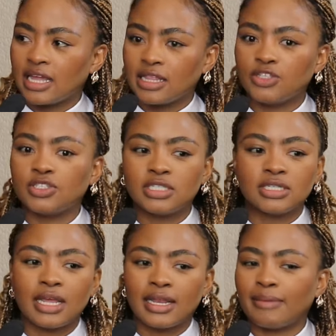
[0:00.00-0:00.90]
And mm. then you
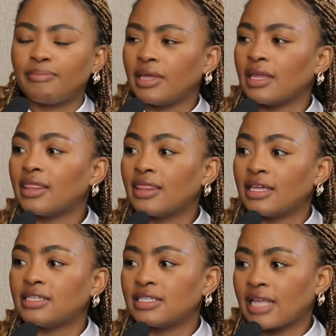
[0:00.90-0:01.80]
just end up being
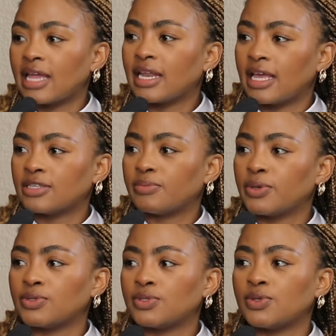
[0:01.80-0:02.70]
the designer mm, as
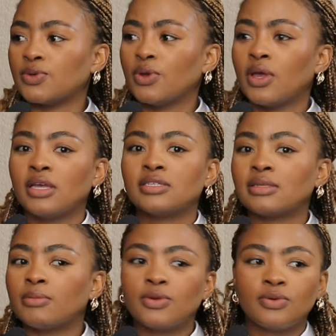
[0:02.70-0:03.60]
opposed exactly. to
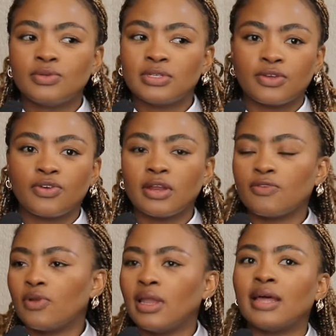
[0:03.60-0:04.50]
someone who is a
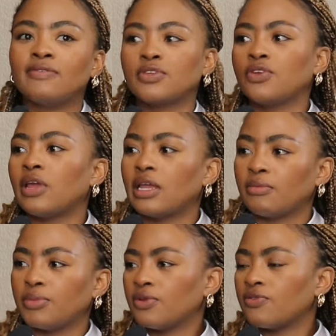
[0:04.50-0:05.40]
creative who loves
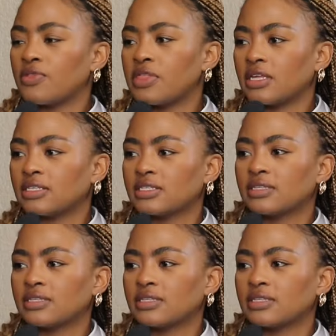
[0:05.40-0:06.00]
creating yeah. beautiful things.